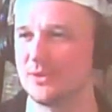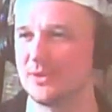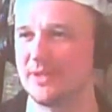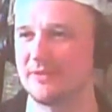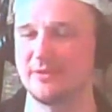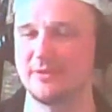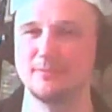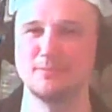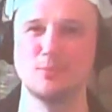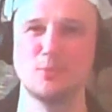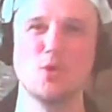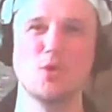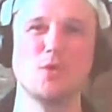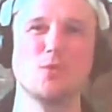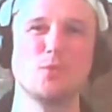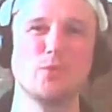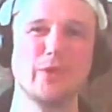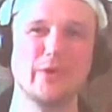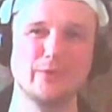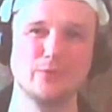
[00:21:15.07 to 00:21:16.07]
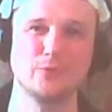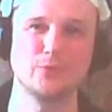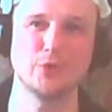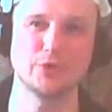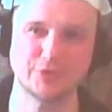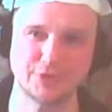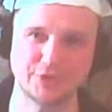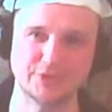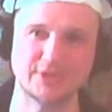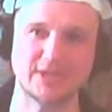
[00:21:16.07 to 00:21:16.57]
have a more
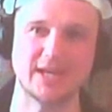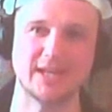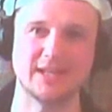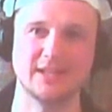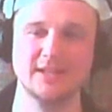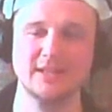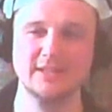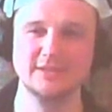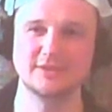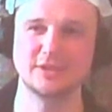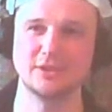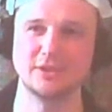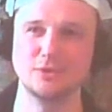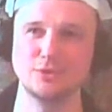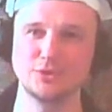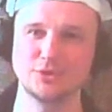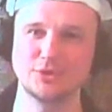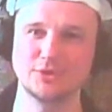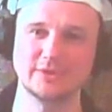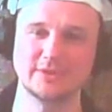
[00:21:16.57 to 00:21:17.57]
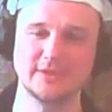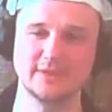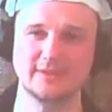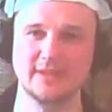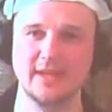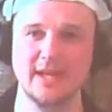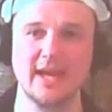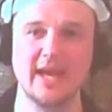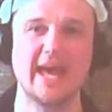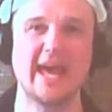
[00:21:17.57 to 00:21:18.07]
versatile solution
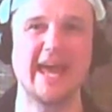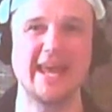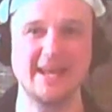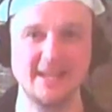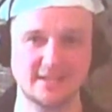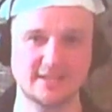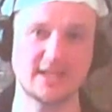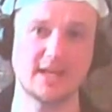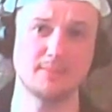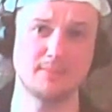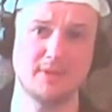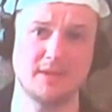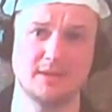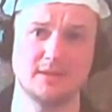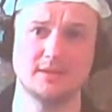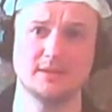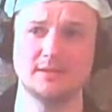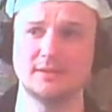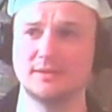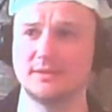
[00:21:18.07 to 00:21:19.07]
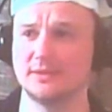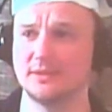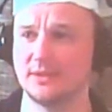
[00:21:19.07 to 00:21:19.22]
since anytime I,